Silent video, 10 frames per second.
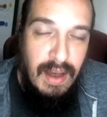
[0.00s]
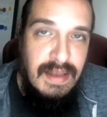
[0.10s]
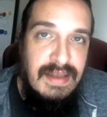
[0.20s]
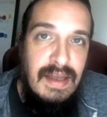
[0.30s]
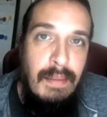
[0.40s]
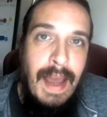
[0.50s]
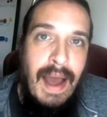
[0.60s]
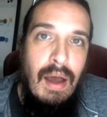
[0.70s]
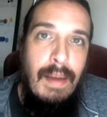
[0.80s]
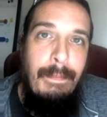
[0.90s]
In
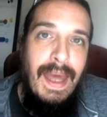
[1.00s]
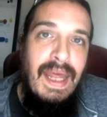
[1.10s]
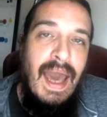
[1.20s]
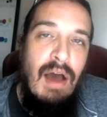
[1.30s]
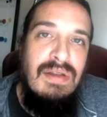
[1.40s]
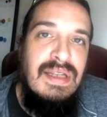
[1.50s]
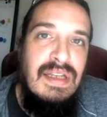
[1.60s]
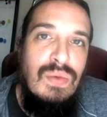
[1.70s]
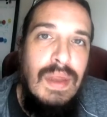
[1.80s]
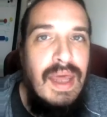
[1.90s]
many
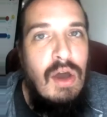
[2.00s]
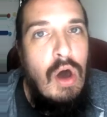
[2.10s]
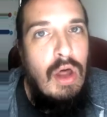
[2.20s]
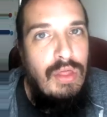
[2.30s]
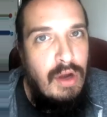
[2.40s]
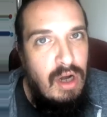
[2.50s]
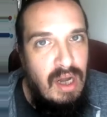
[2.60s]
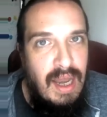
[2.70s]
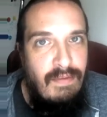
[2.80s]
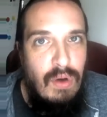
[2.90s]
houses, what they call
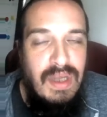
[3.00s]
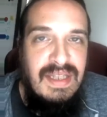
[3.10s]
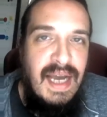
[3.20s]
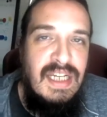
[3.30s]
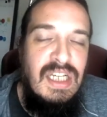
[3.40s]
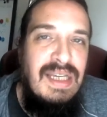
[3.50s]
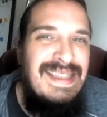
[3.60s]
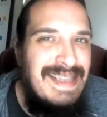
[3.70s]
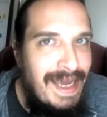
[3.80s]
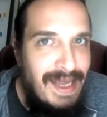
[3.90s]
third level is actually
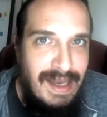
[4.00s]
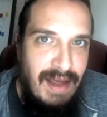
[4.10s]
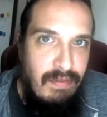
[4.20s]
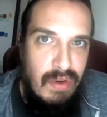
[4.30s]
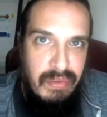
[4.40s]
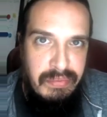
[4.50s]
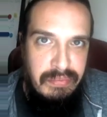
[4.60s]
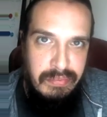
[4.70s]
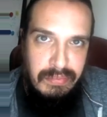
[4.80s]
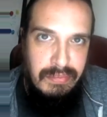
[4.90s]
second level
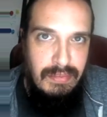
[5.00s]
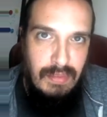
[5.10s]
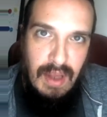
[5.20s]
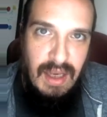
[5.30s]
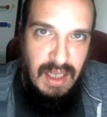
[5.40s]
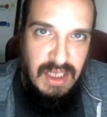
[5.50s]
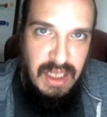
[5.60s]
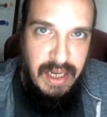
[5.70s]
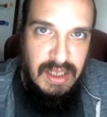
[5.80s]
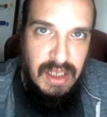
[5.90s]

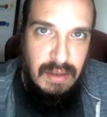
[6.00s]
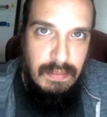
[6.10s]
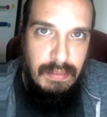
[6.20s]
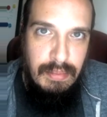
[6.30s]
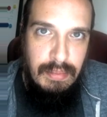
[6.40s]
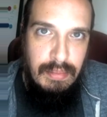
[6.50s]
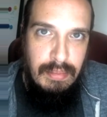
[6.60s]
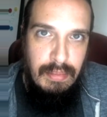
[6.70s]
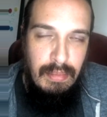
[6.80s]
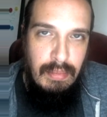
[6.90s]
initiation.
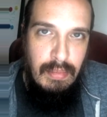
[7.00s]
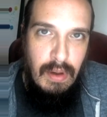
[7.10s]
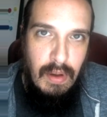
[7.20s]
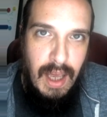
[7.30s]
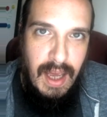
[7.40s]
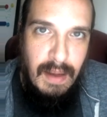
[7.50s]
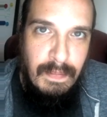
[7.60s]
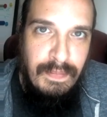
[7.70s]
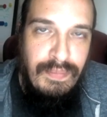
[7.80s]
Okay?